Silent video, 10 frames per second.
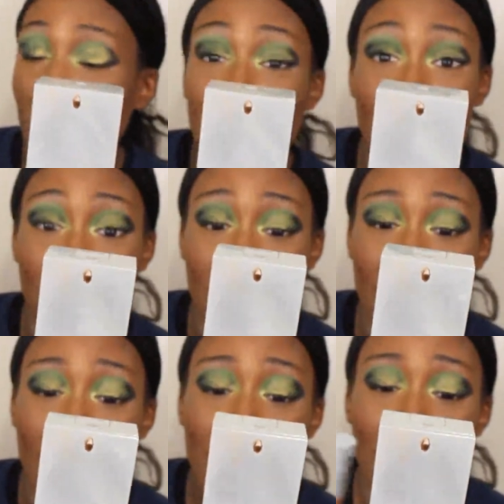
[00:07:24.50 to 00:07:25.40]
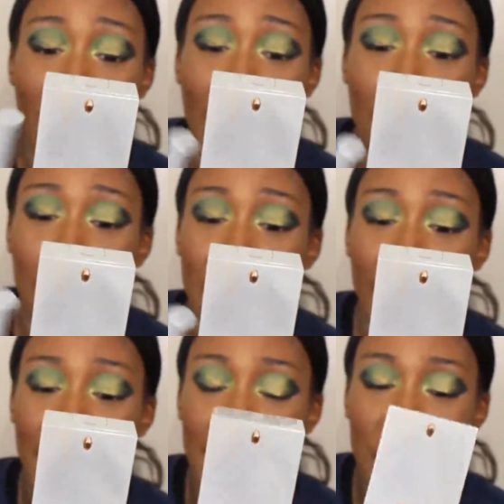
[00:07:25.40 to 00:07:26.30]
one believe it or not so i really
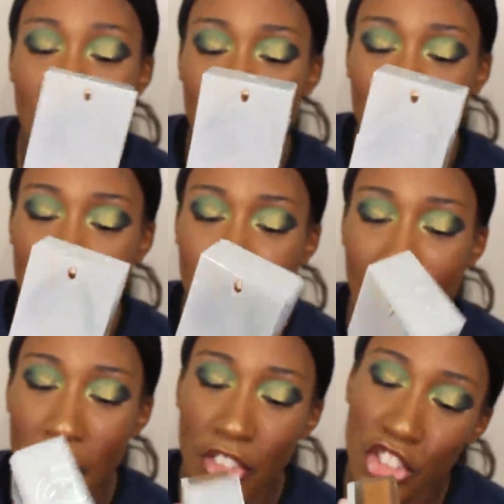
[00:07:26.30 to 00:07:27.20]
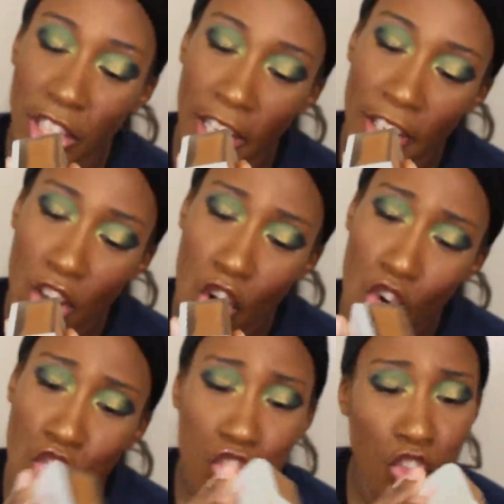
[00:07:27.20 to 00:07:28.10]
like this foundation i have the shade
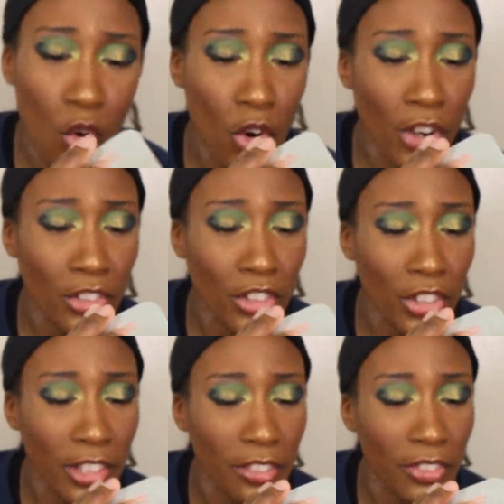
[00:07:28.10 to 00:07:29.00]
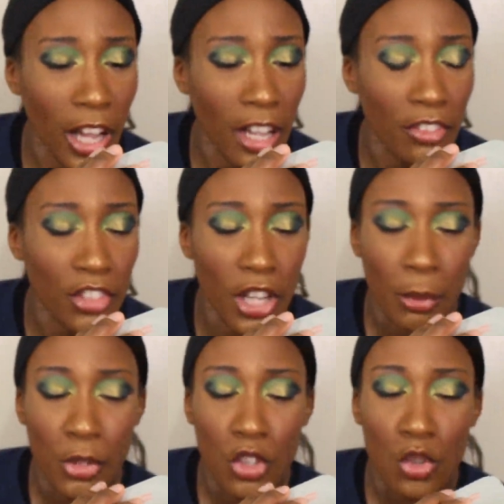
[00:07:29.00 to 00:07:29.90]

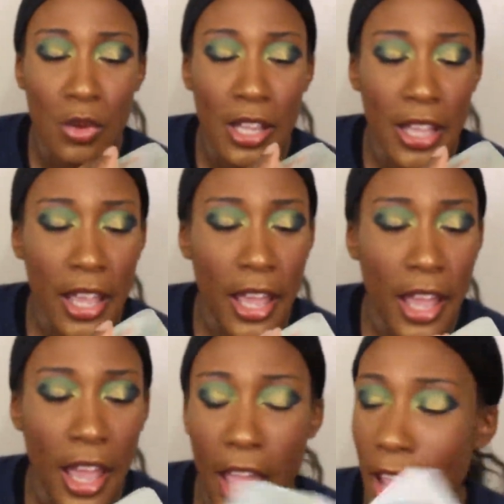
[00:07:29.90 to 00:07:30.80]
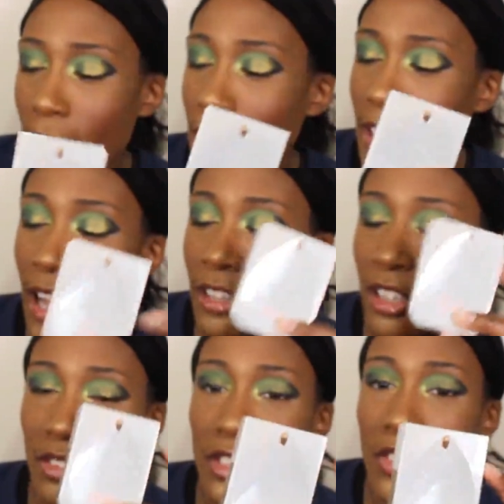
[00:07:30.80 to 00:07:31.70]
435w and I
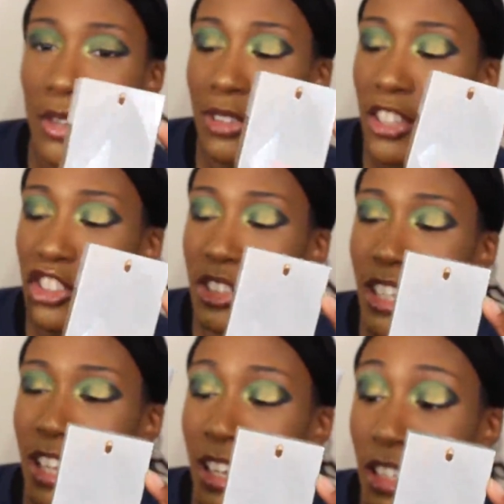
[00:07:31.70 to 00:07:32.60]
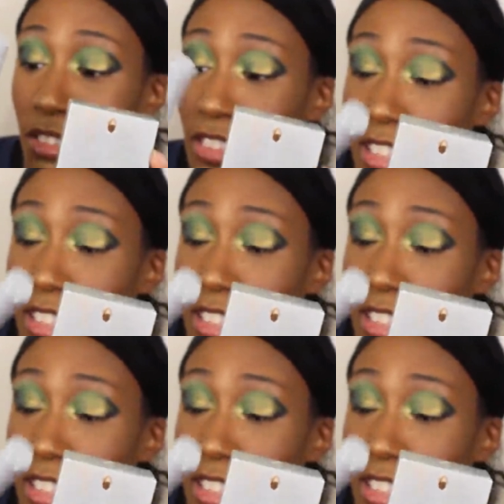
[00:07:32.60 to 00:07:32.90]
love this foundation and I love this